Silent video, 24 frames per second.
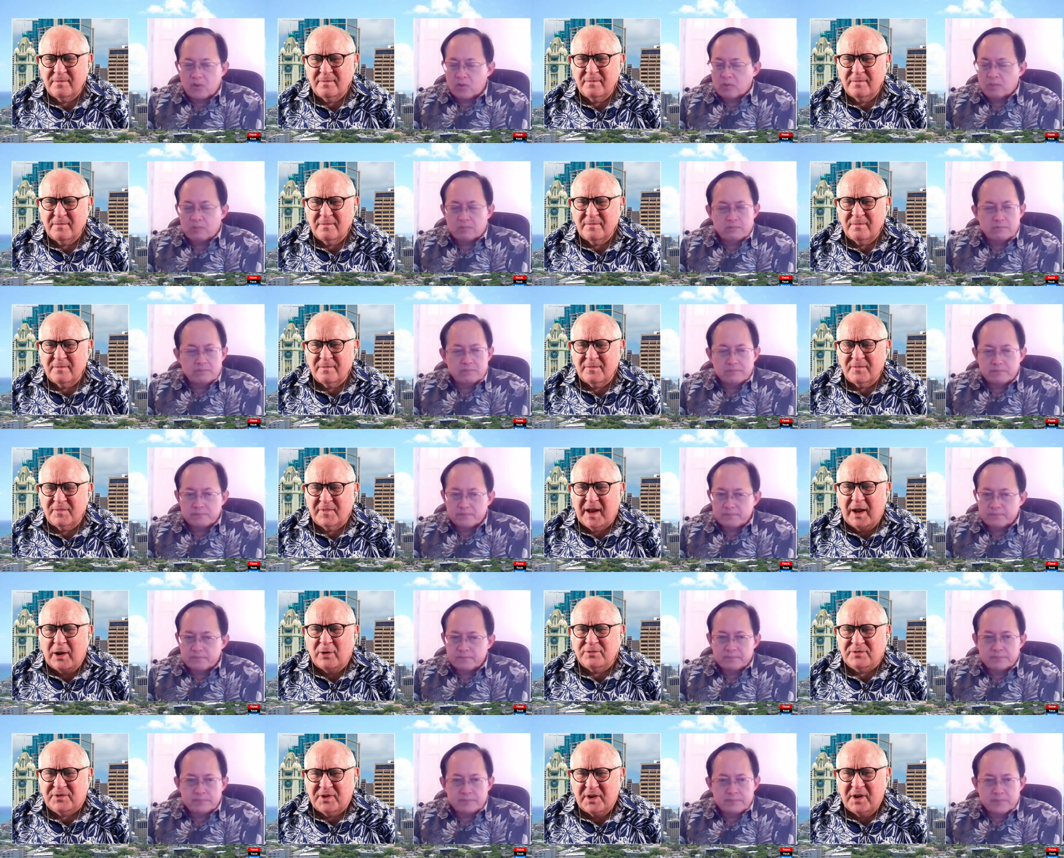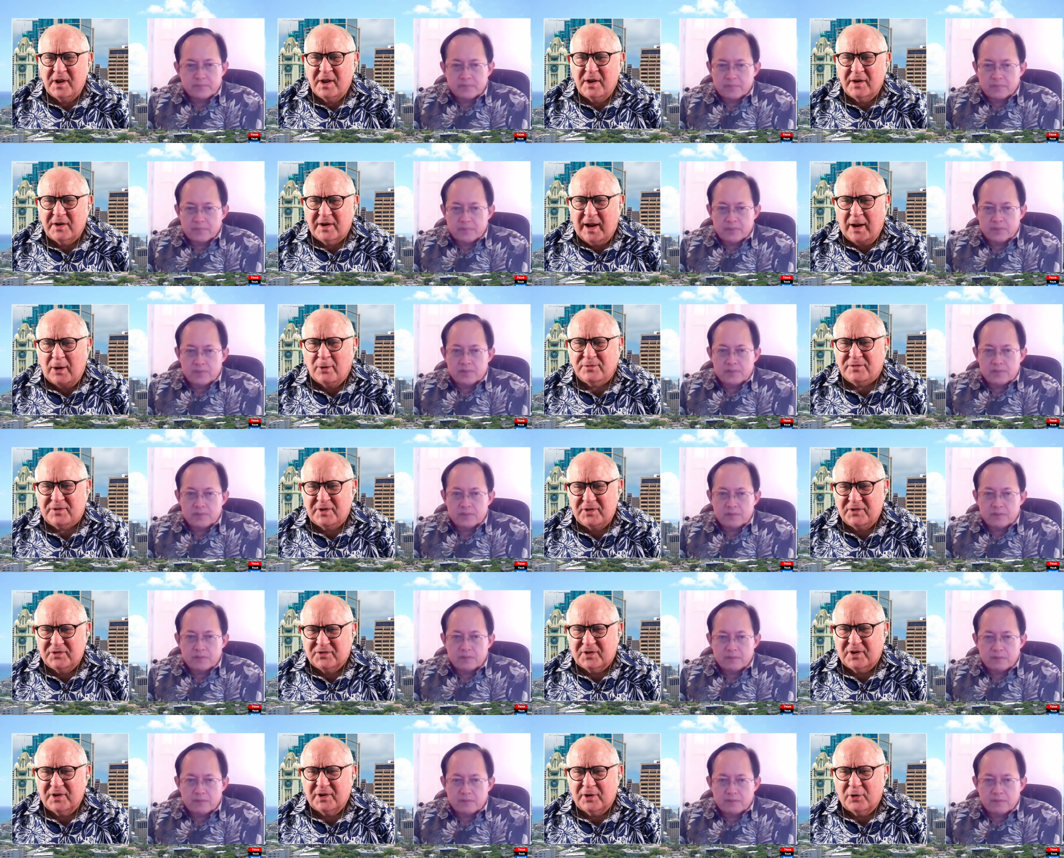Speaker 1: No. County,
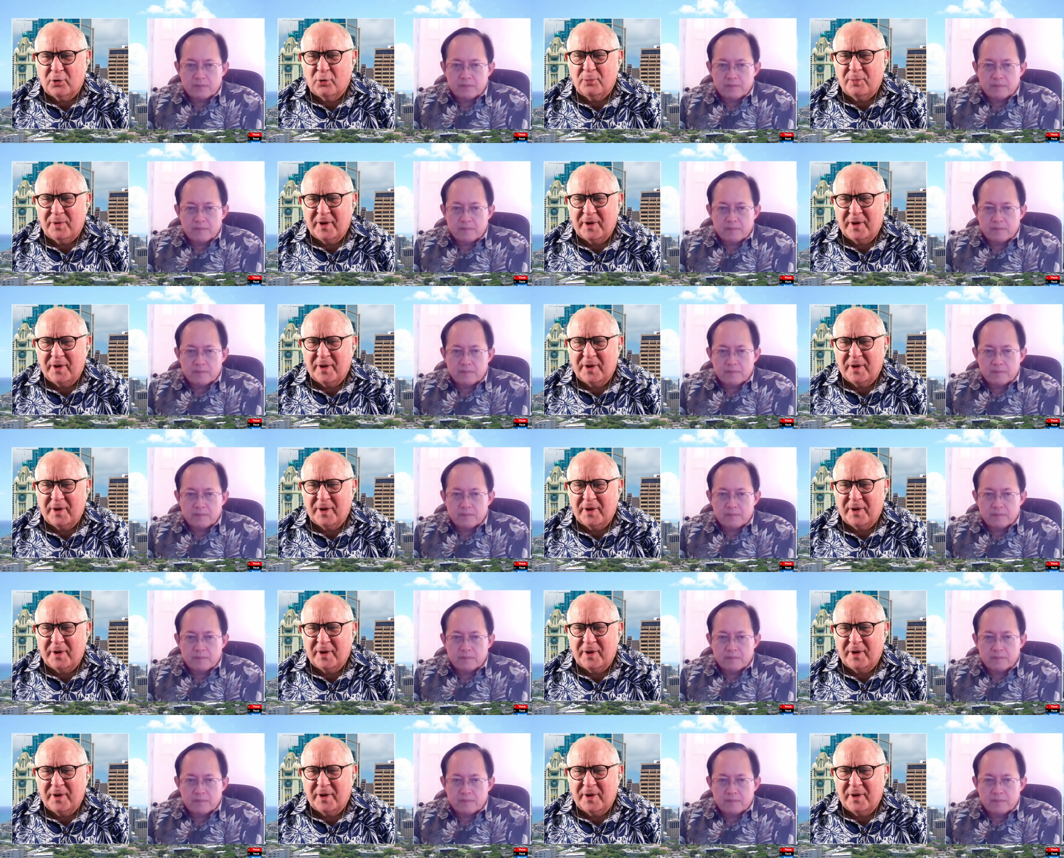counties can go